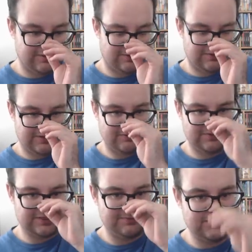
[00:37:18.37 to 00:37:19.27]
or he
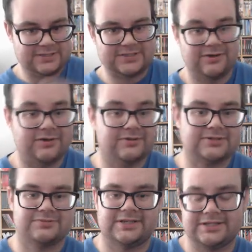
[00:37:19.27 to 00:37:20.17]
wants this business deal, he
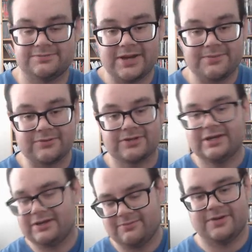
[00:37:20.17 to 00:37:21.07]
wants them to sign his papers.
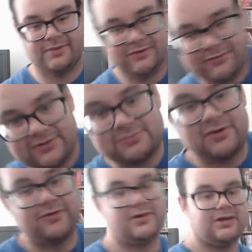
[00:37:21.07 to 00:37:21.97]
Remind me of the first
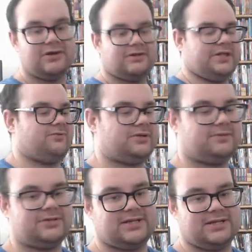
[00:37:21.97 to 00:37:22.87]
movie, they want
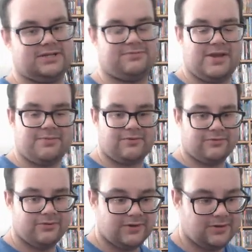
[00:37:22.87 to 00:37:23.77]
them to sign this
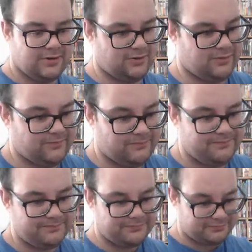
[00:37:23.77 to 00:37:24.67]
paper, or
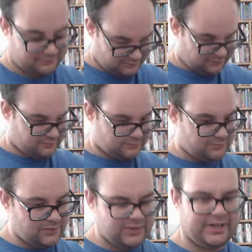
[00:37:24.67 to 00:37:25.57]

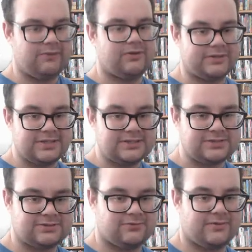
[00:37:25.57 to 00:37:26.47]
they want
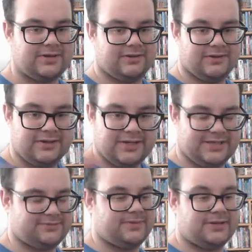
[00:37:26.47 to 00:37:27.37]
this, so Durant
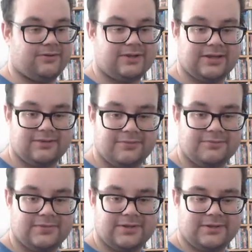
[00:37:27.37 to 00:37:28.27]
and his man go kill
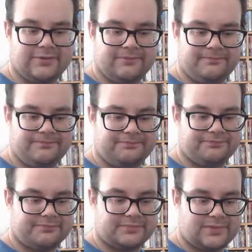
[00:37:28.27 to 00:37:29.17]
him,
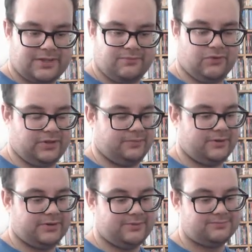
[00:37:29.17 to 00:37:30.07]
brutally
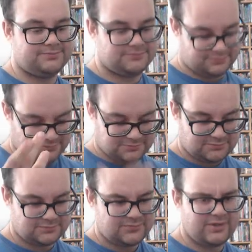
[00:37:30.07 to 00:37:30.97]
murder him.
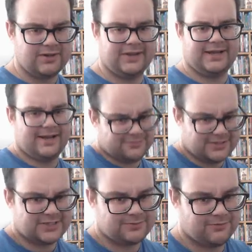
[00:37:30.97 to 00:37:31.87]
Like, I've
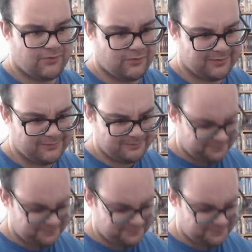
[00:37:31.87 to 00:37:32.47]
seen this before.